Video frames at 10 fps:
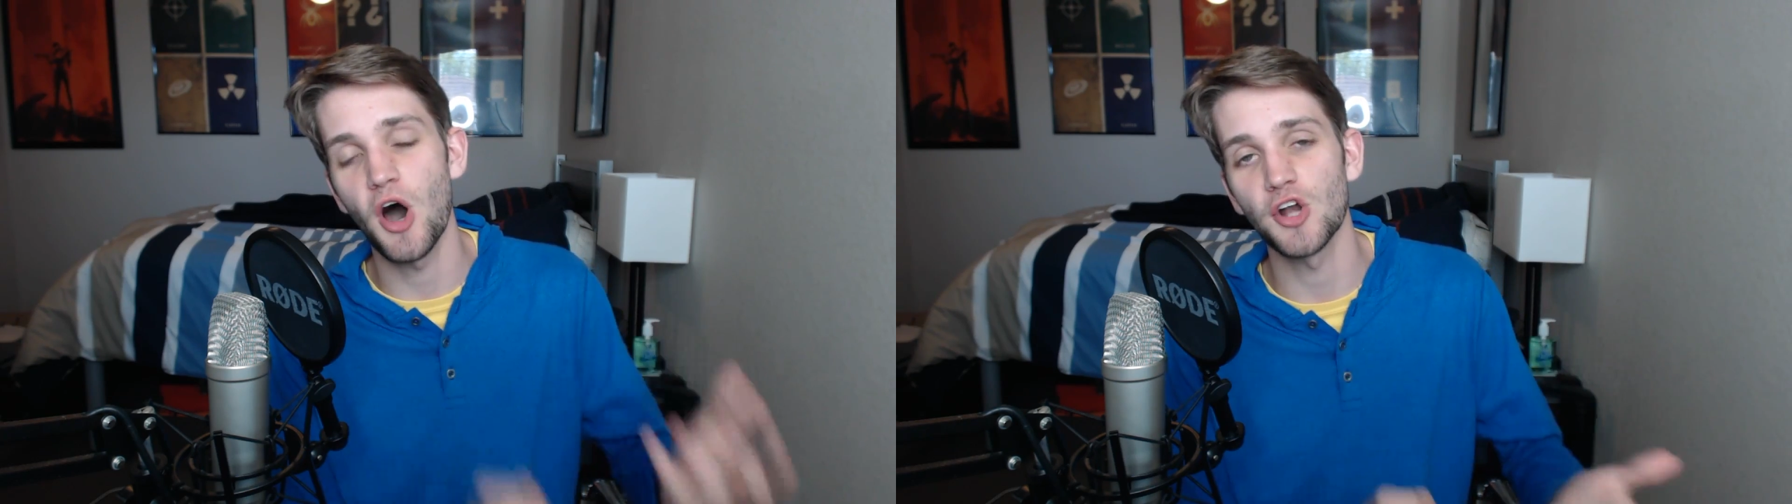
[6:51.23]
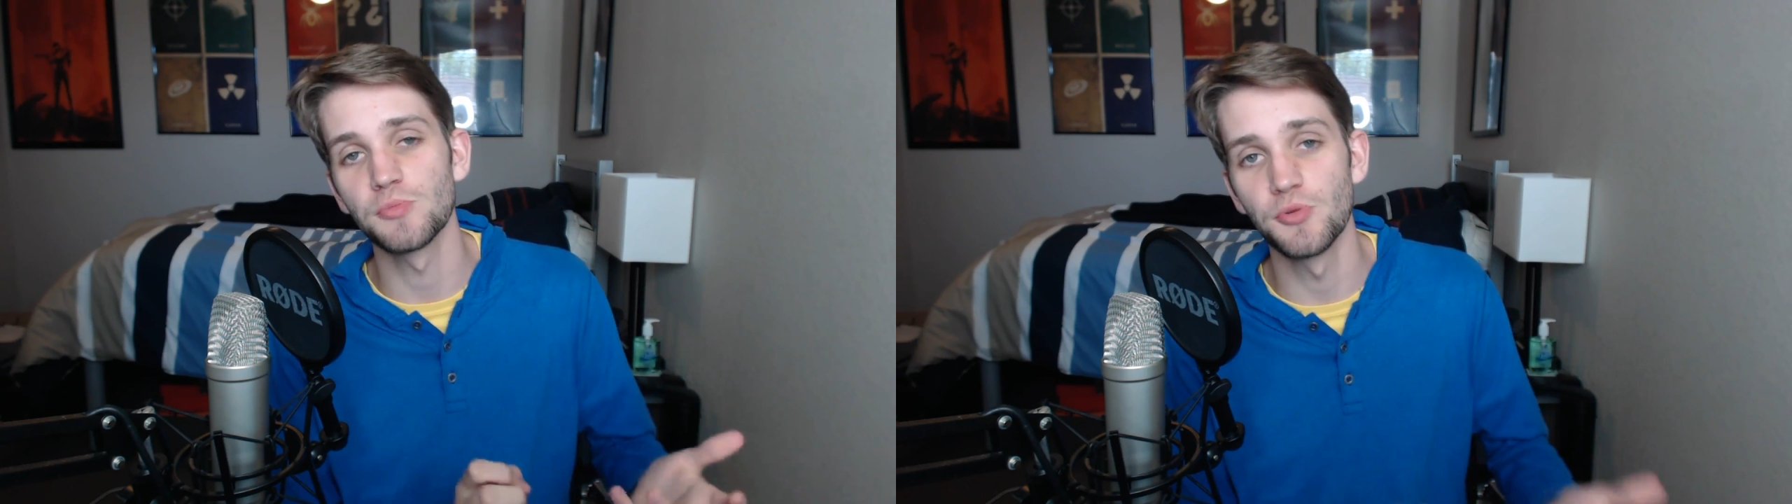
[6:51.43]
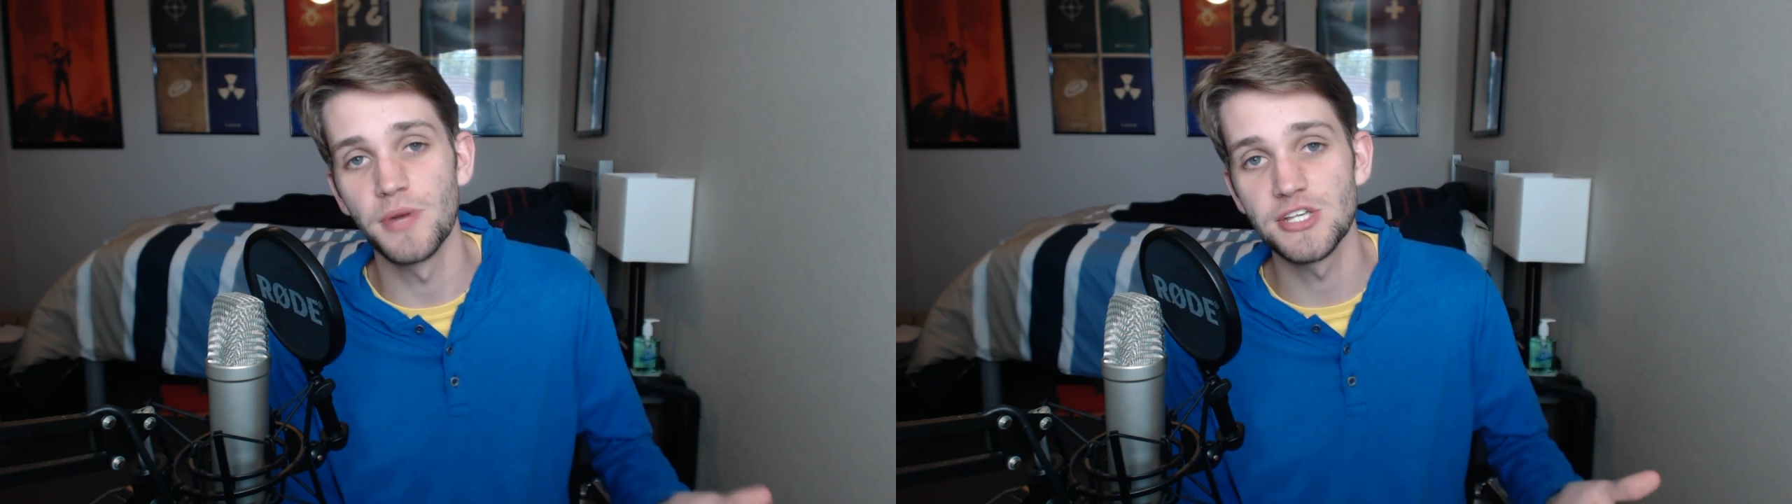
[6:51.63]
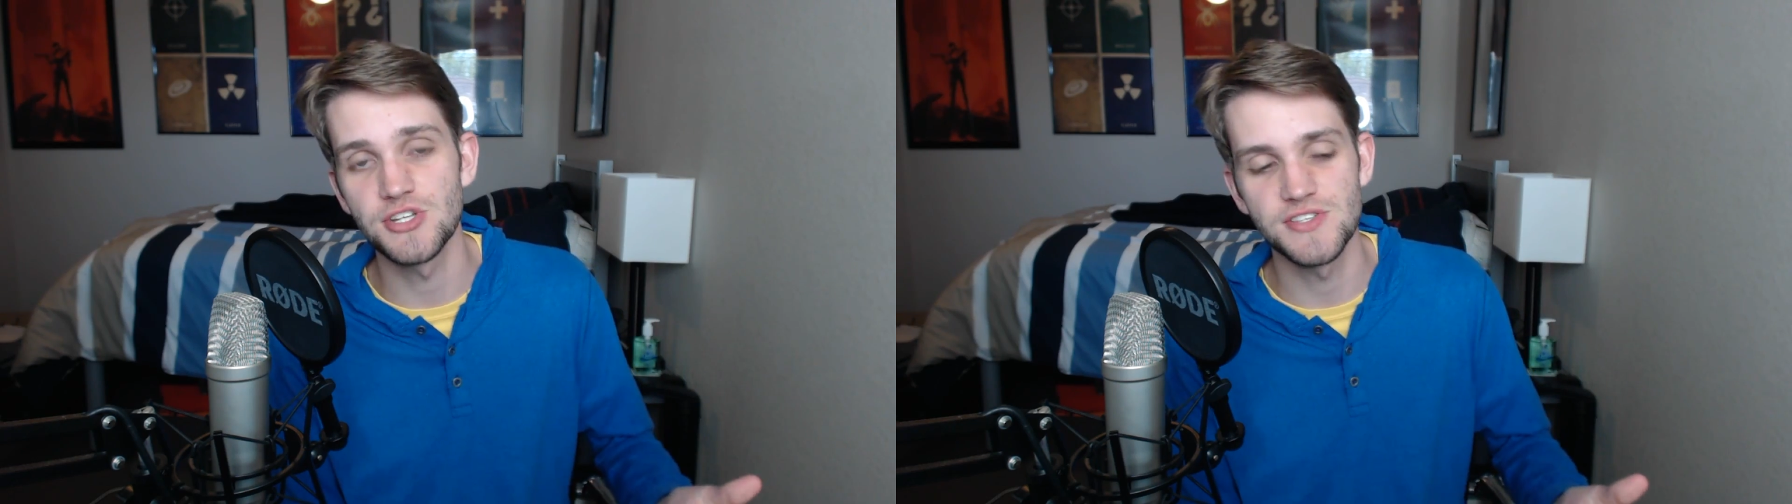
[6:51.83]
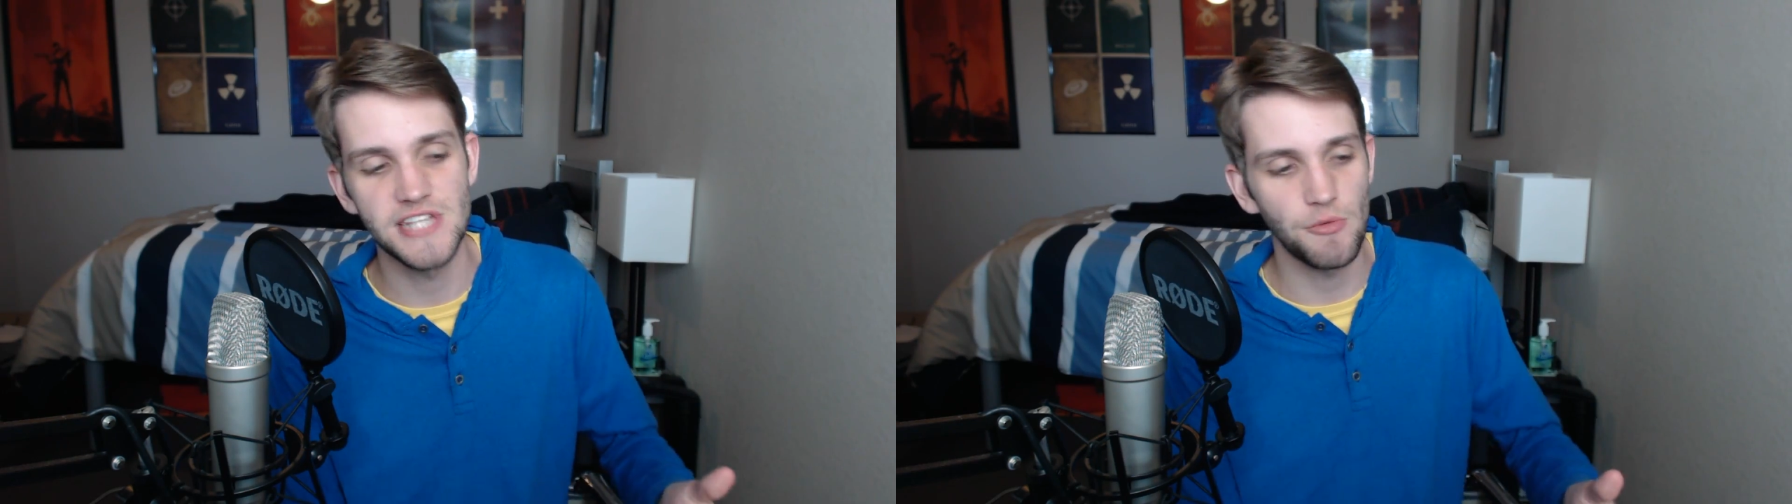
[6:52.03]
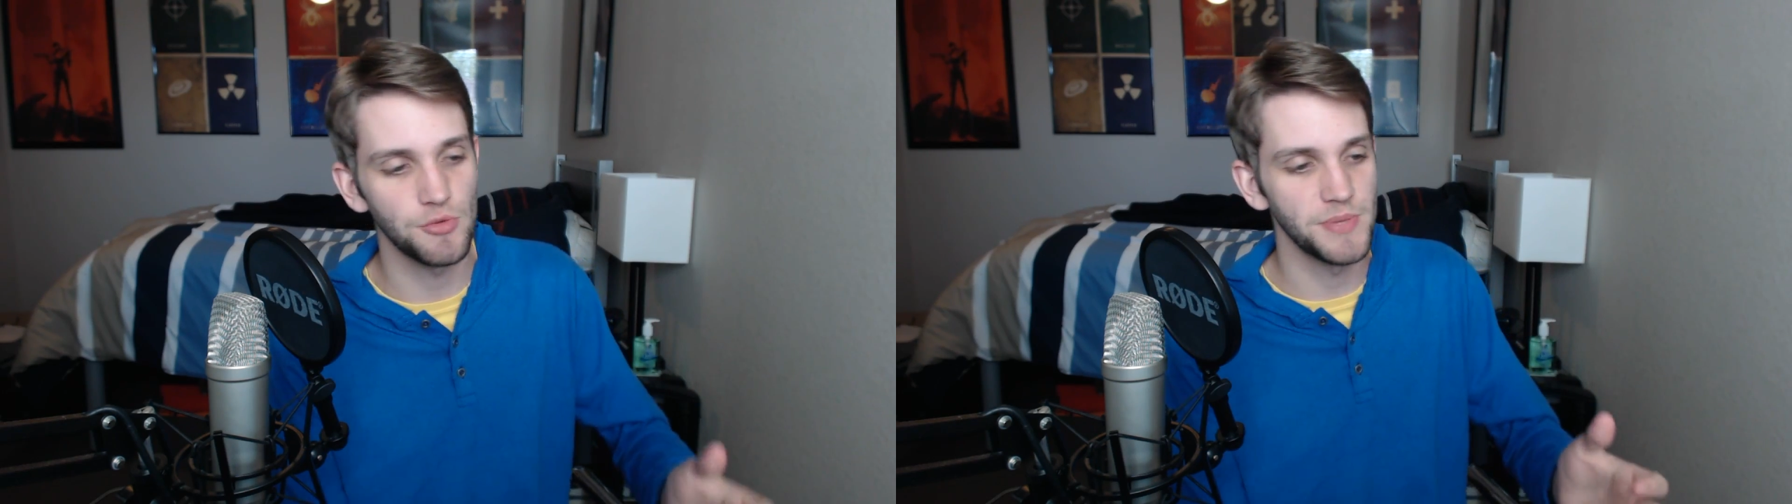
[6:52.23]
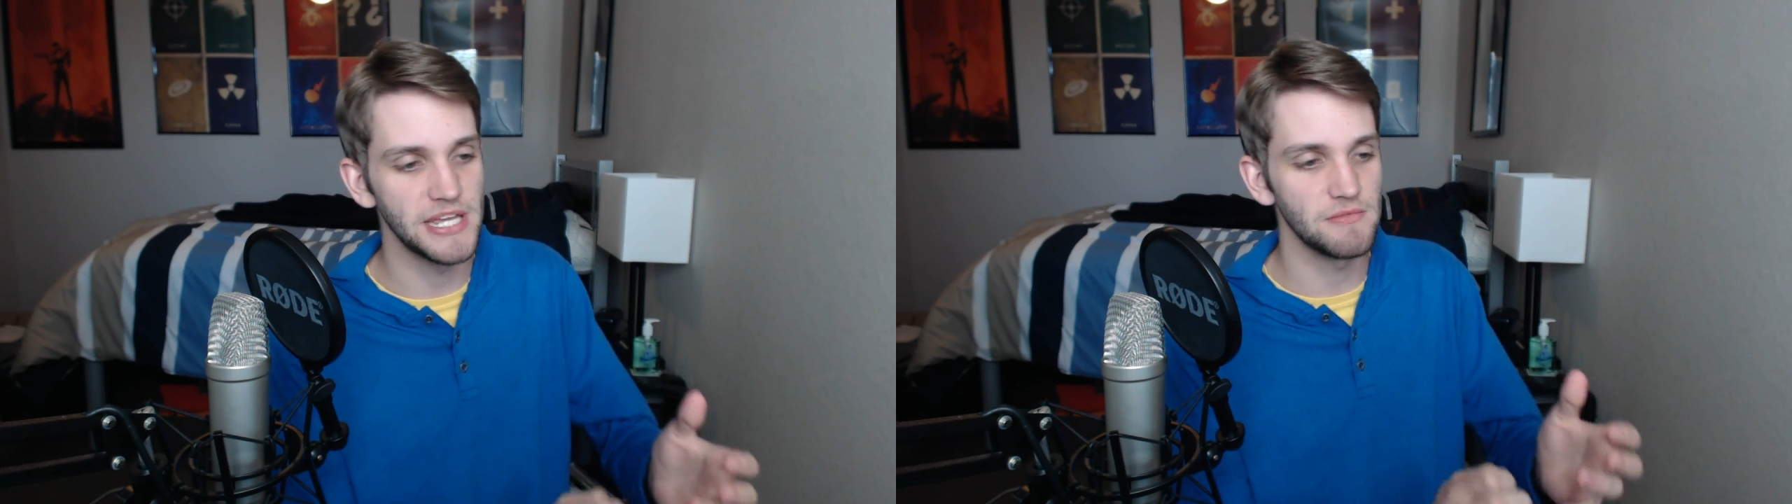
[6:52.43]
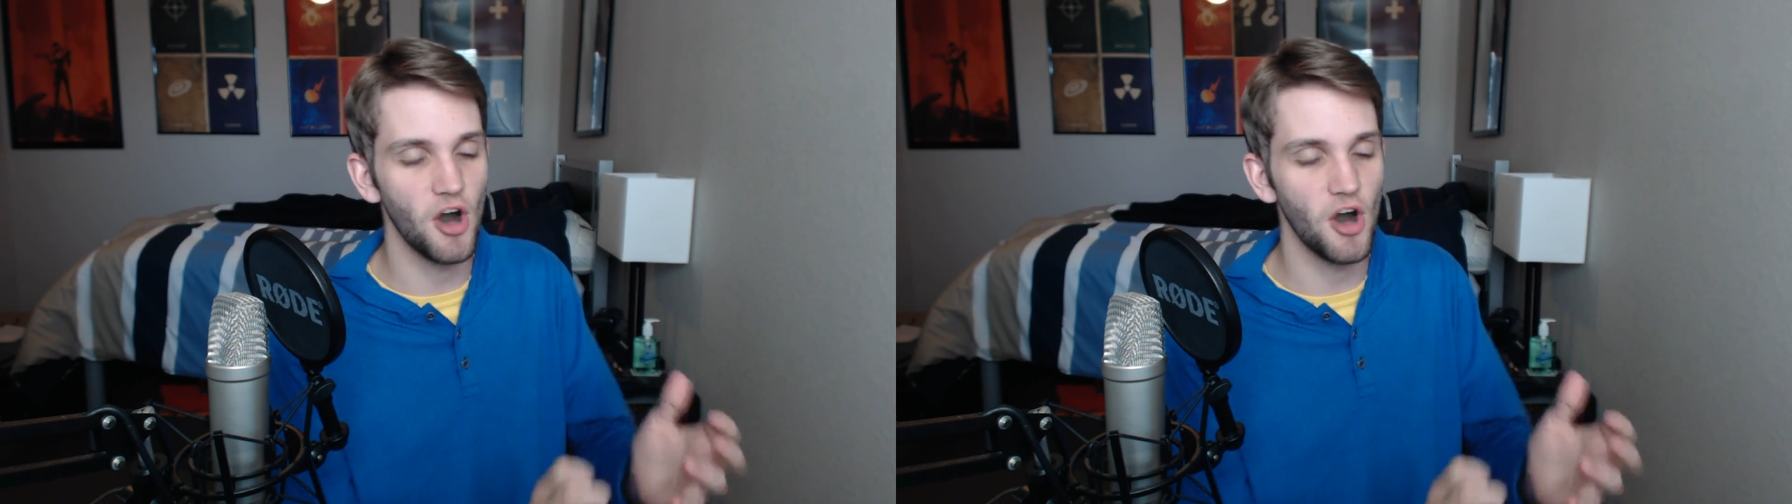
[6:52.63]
honorable mentions that would be